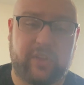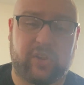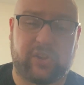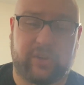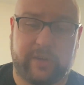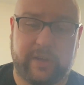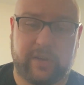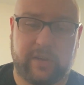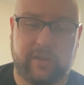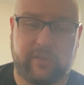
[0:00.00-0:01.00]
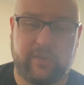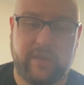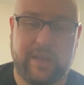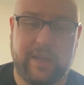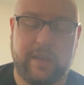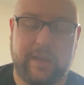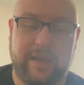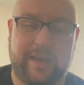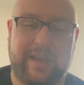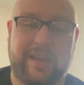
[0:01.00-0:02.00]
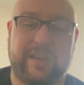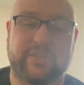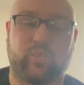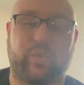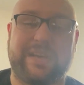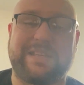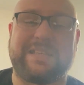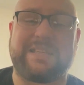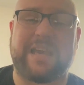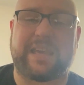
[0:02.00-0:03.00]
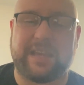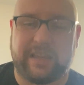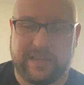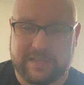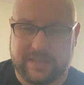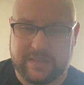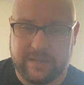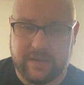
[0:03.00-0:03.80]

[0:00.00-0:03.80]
the learning curve is ridiculous.